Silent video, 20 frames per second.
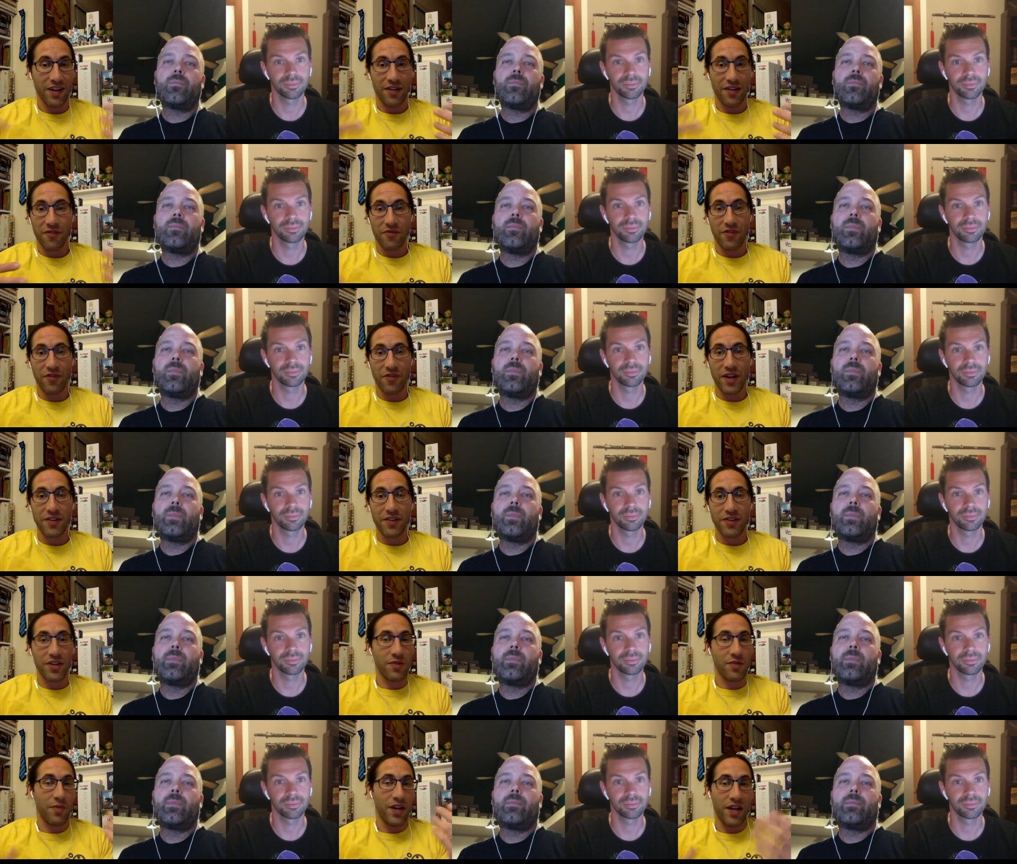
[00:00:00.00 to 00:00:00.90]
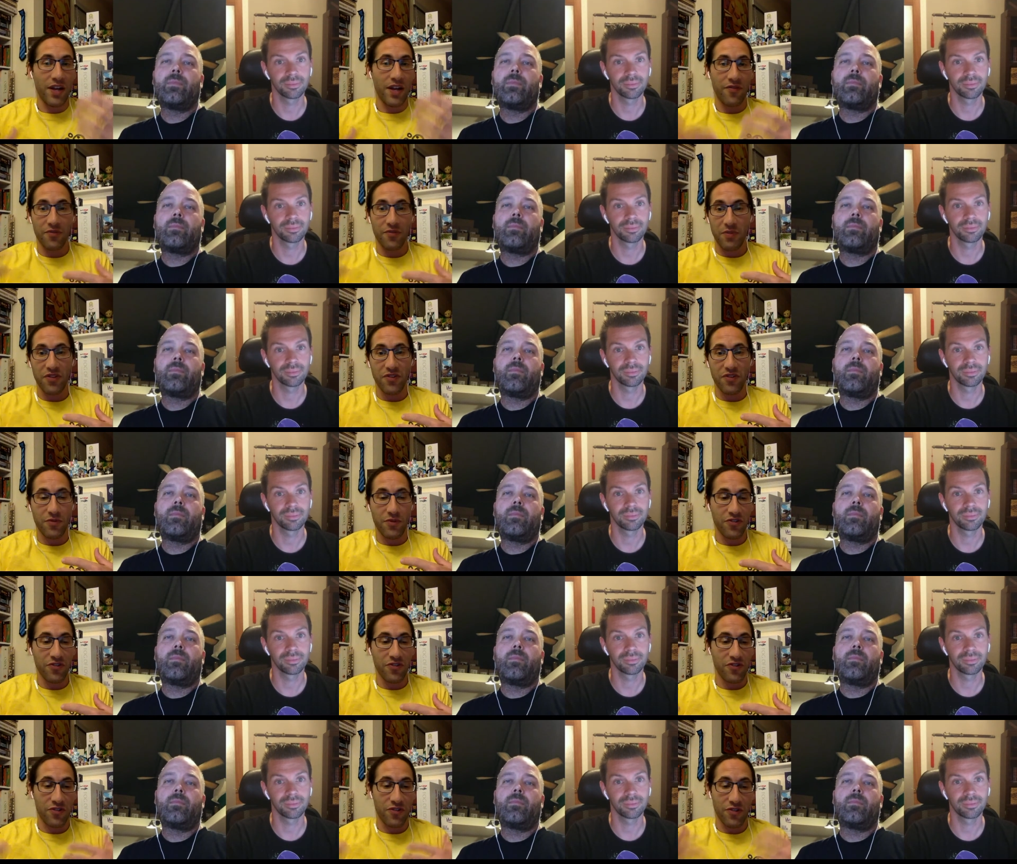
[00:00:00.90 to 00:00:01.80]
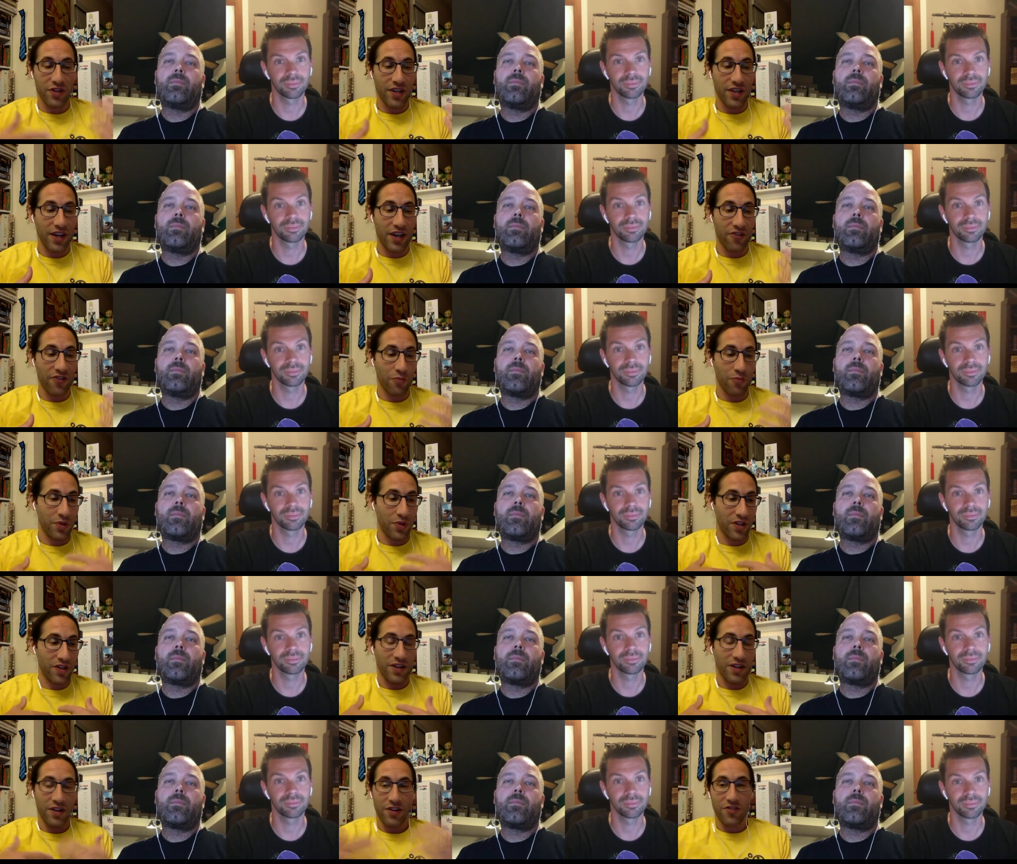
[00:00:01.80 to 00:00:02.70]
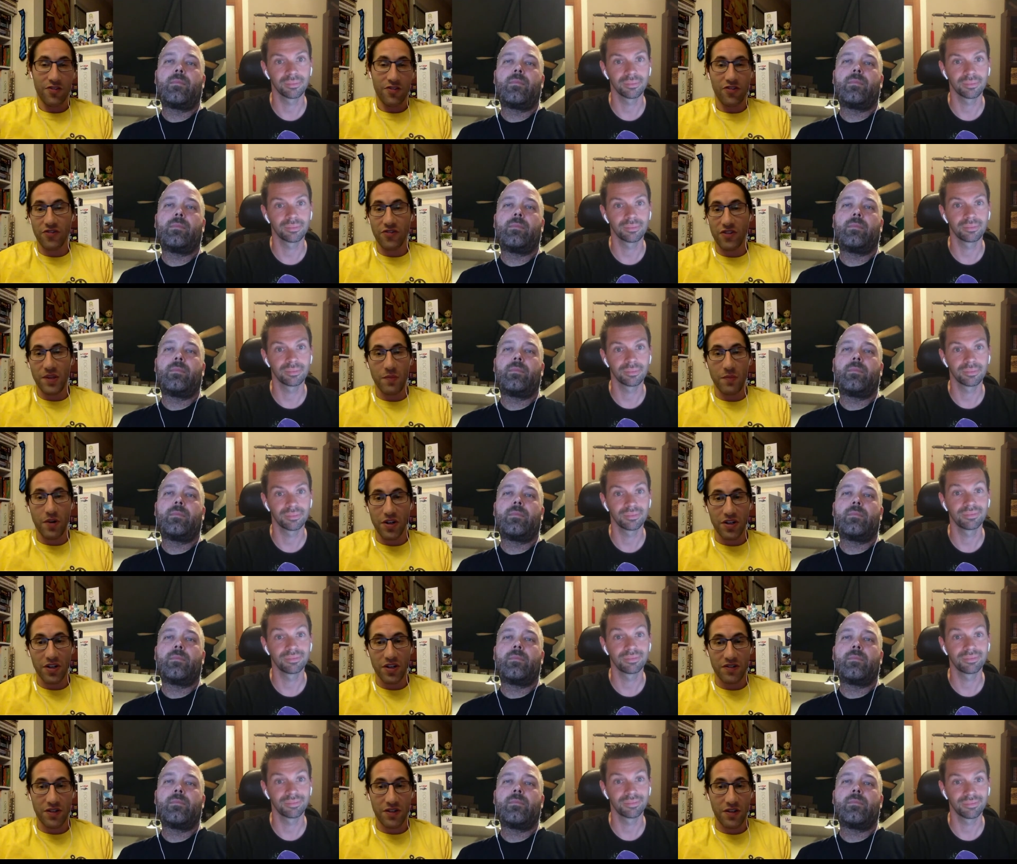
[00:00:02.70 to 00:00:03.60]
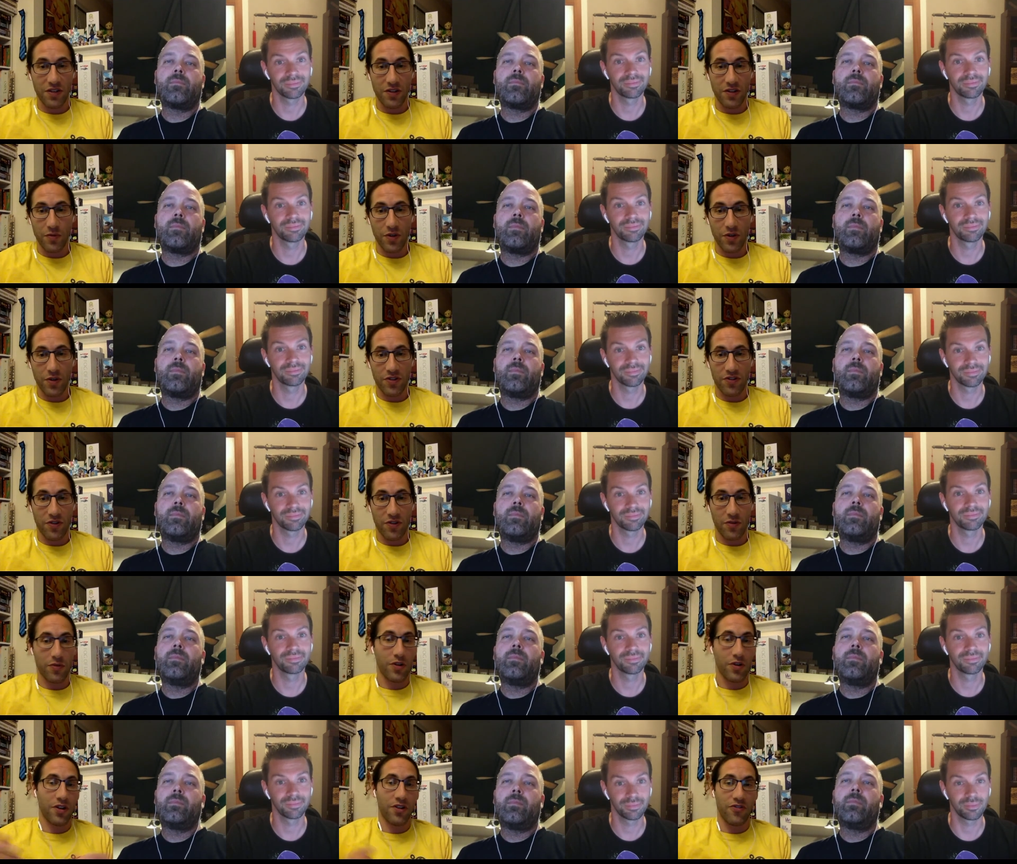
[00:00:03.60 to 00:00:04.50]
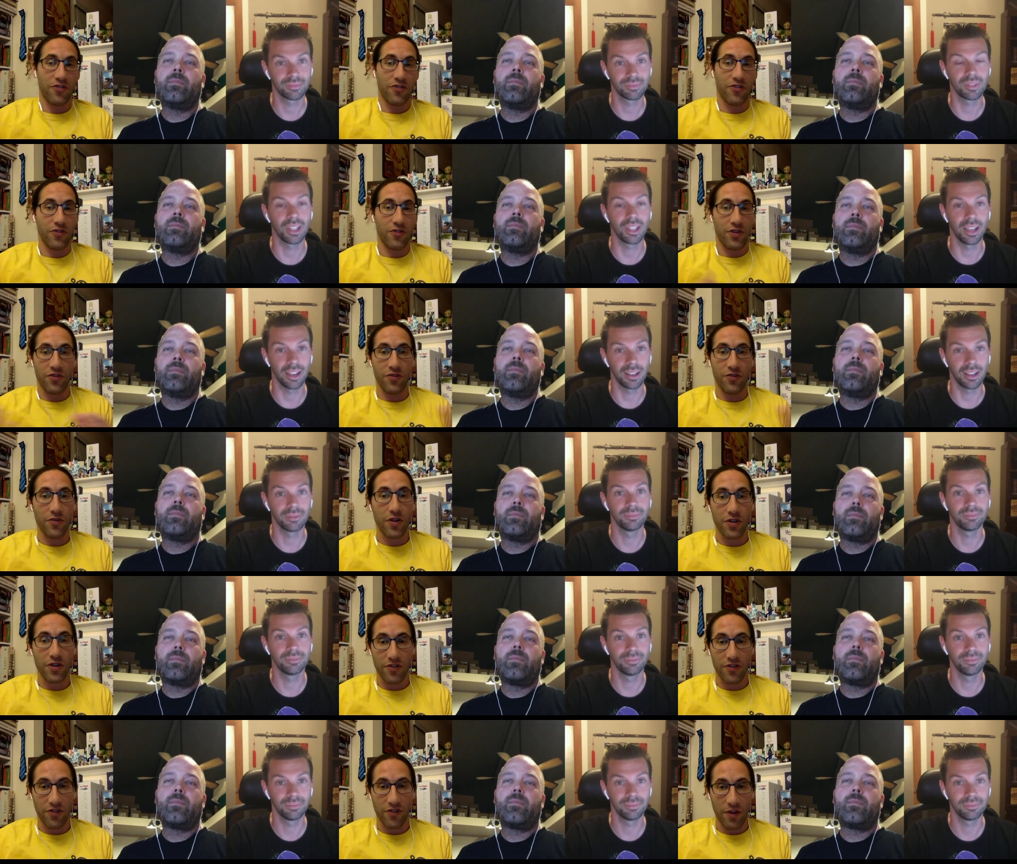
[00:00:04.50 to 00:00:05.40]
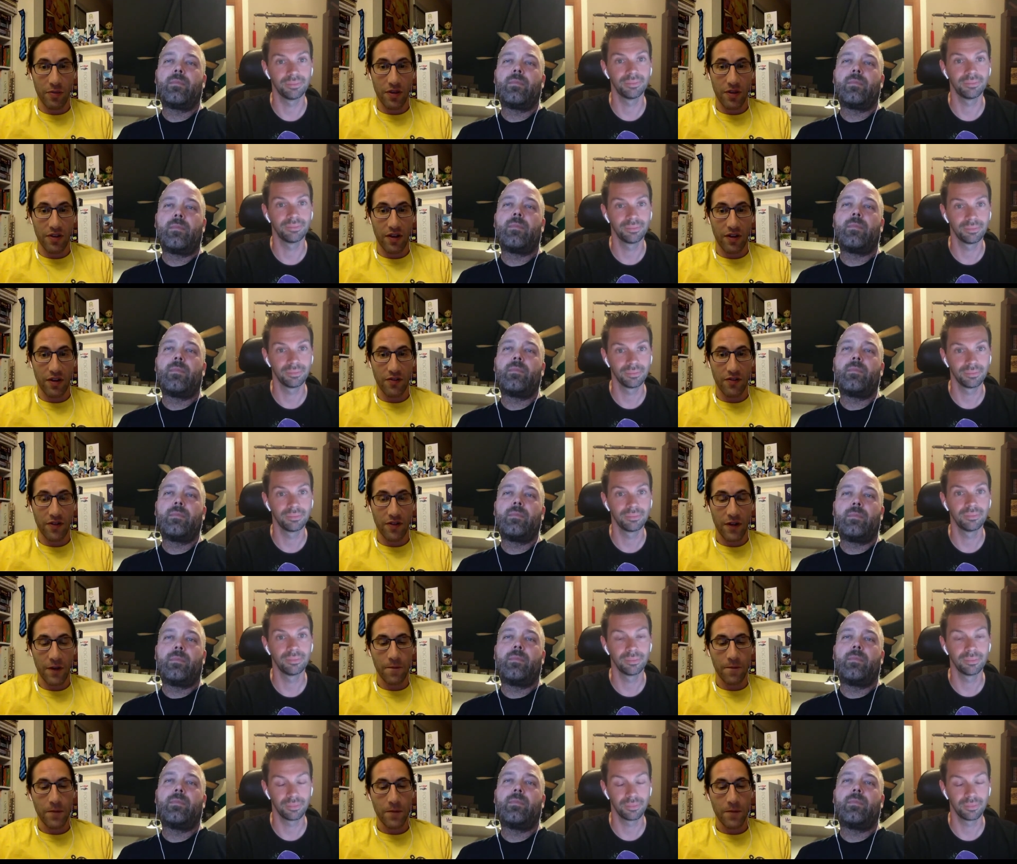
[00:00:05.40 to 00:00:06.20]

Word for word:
Speaker 1: frankly, you might have some intuition or a guess, but just let the market tell you what's going to work because you can yeah. do all this A/B testing.